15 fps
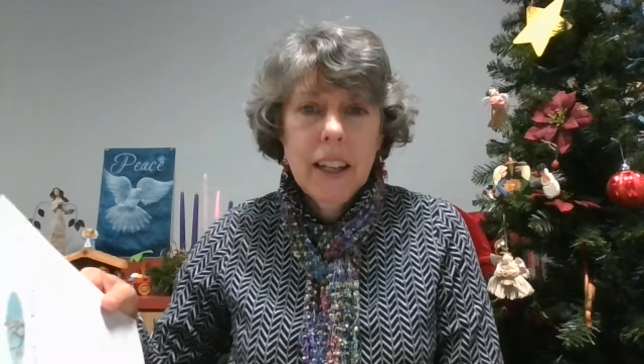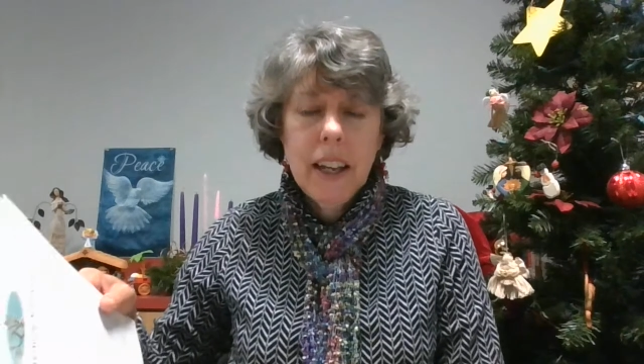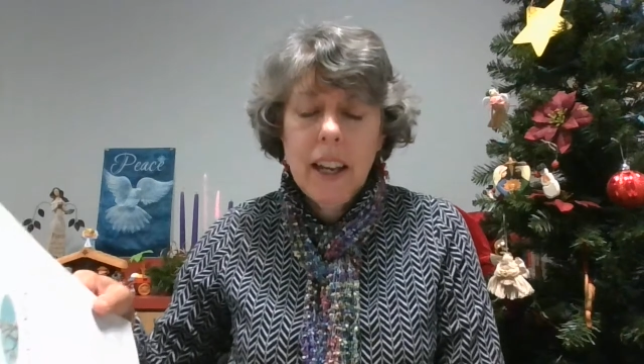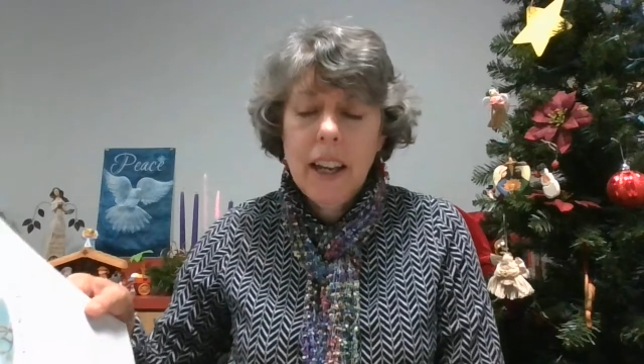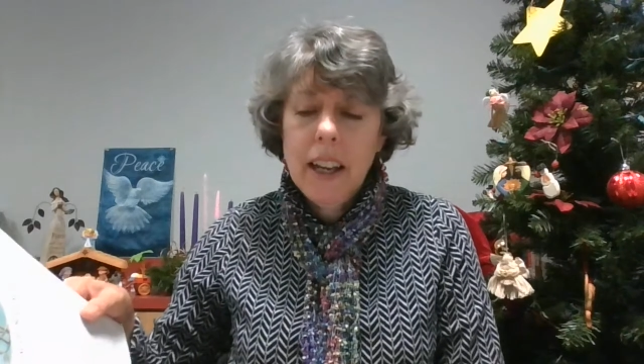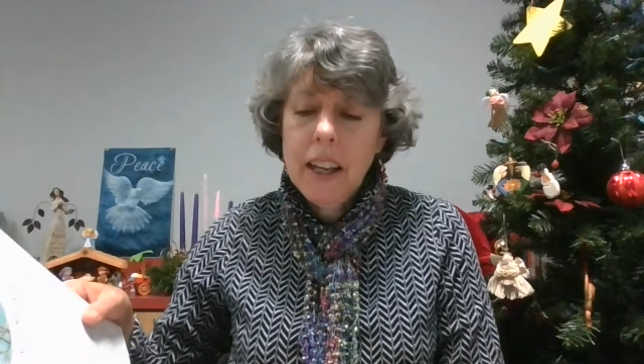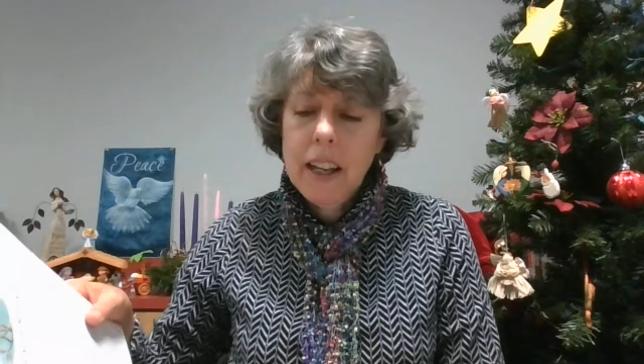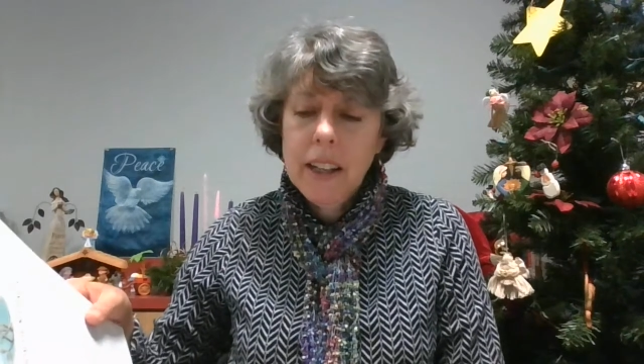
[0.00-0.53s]

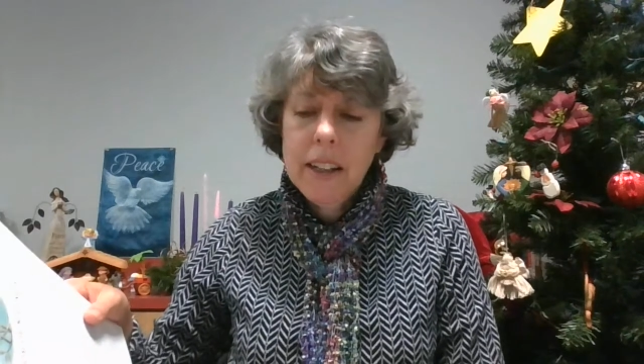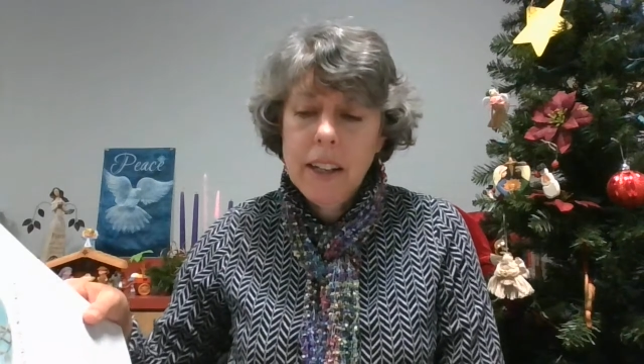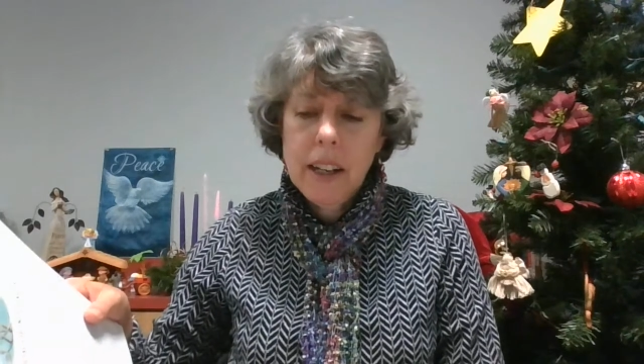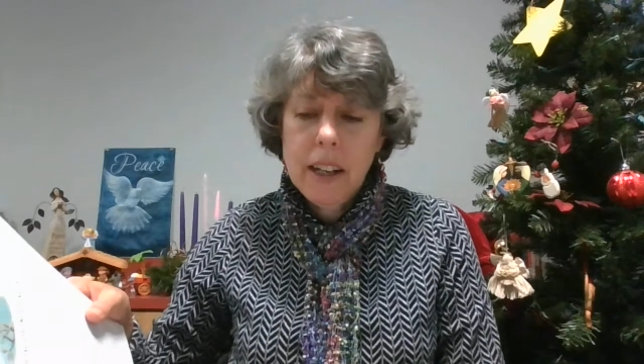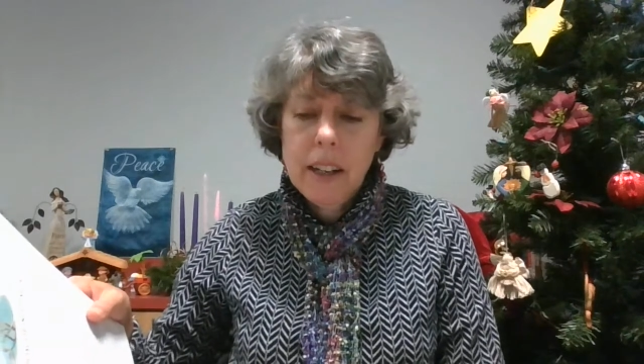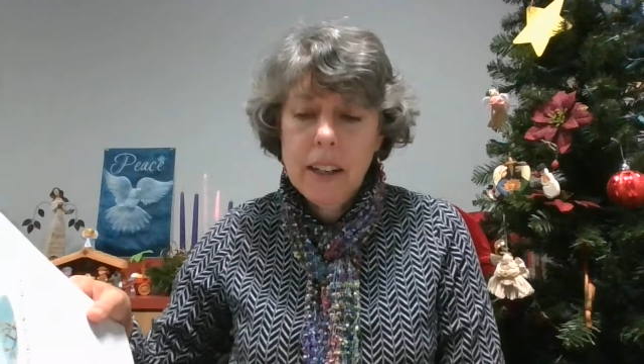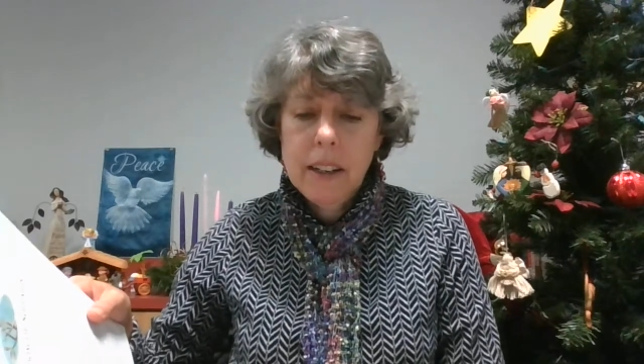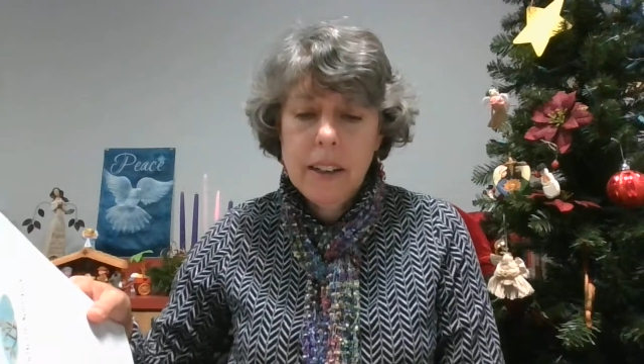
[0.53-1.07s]
and
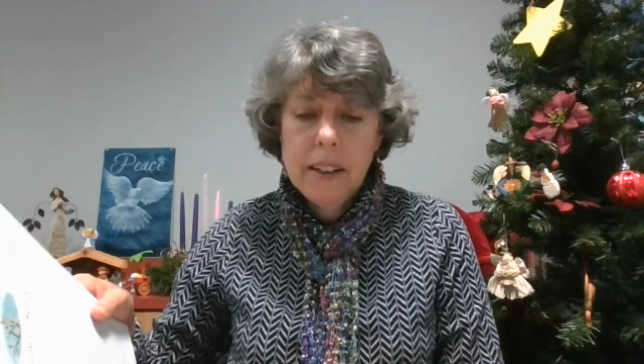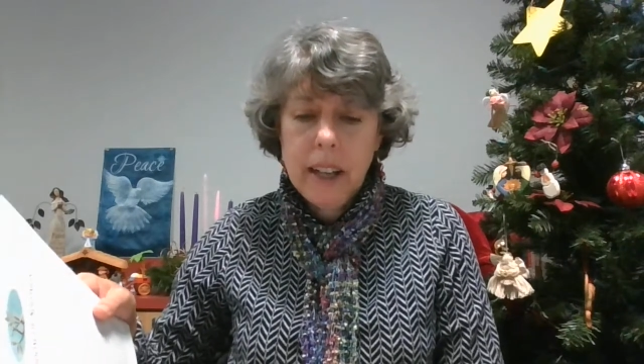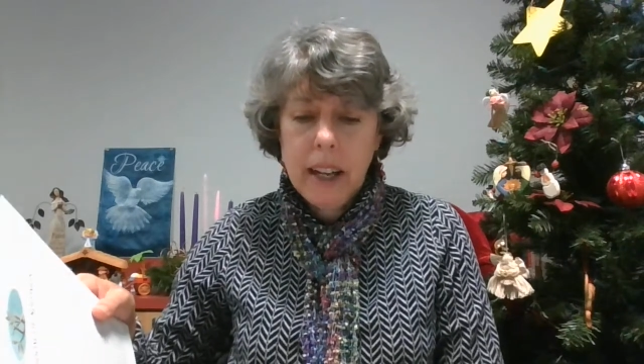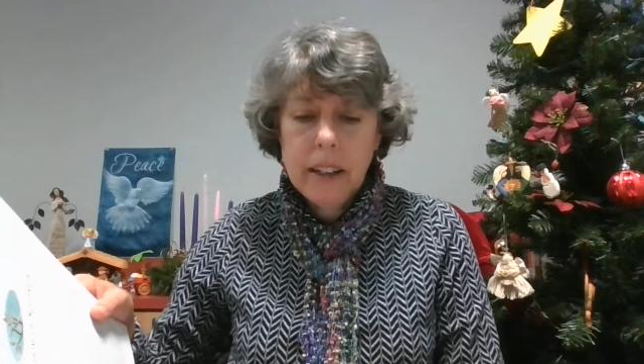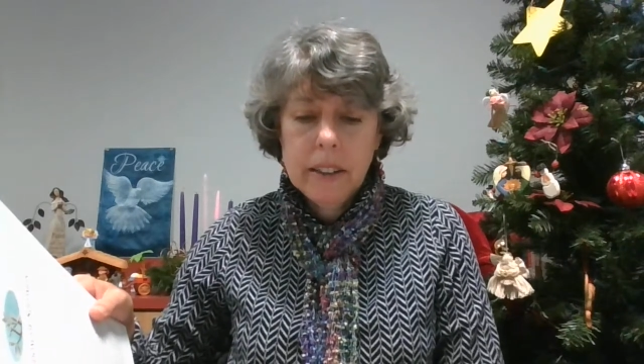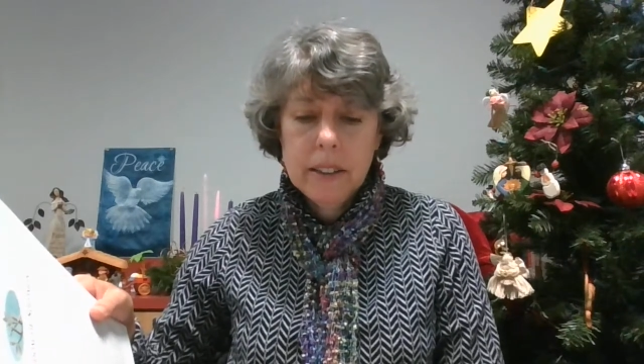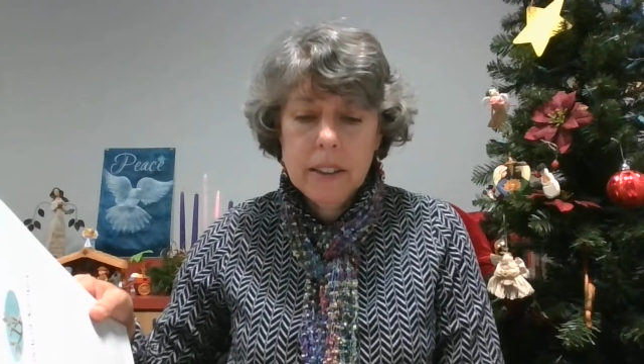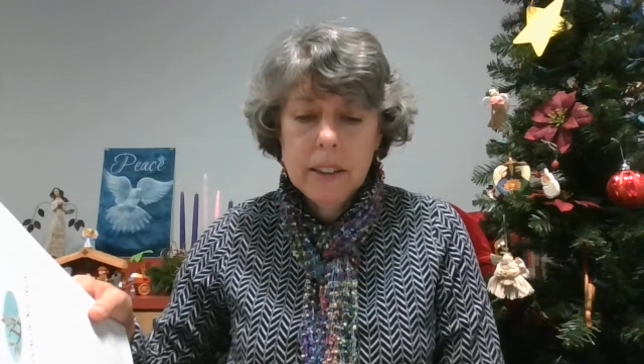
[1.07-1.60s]
he
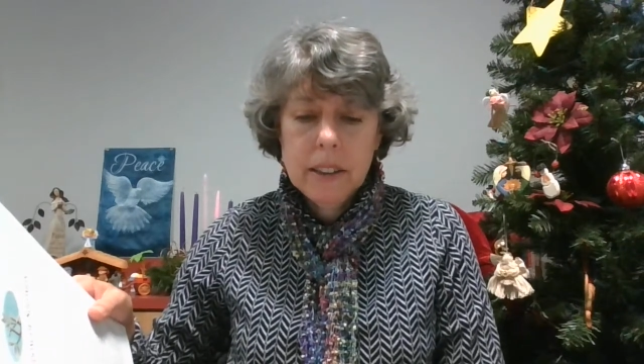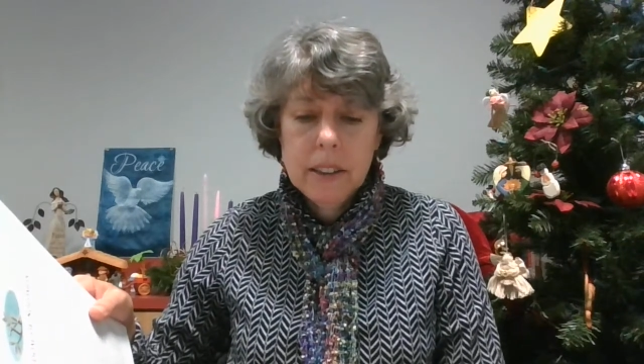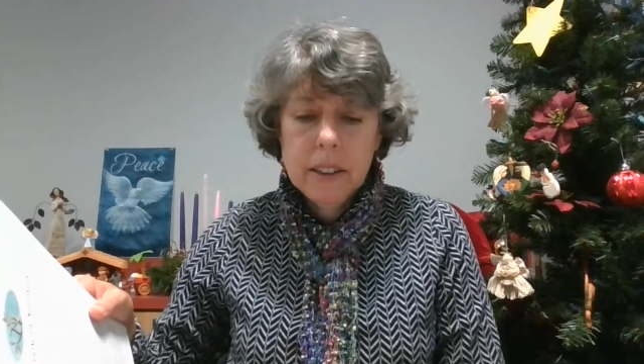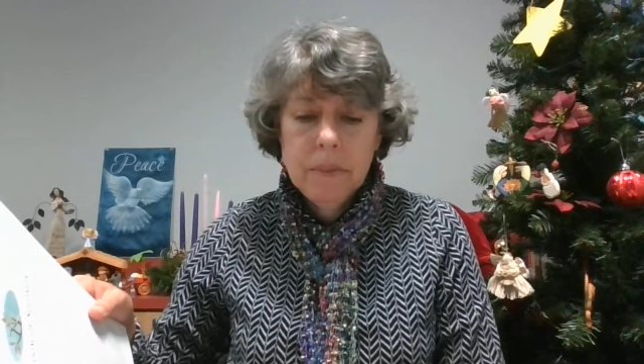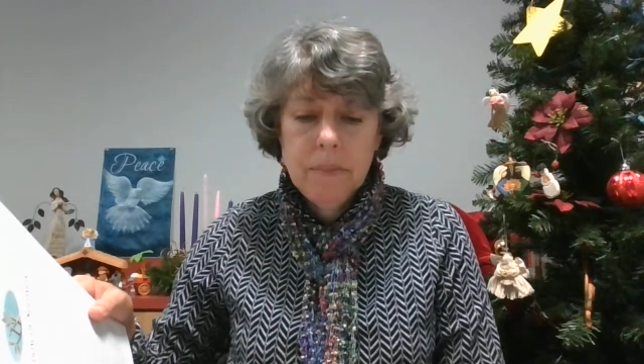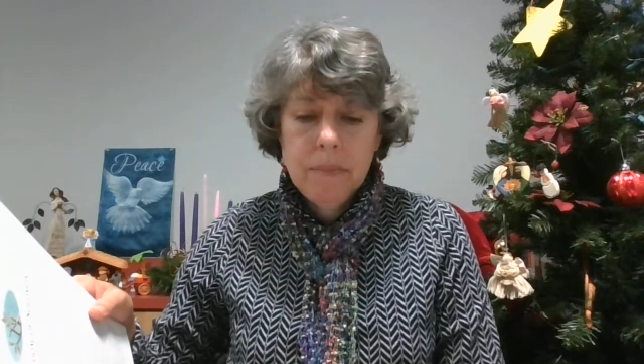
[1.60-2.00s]
danced.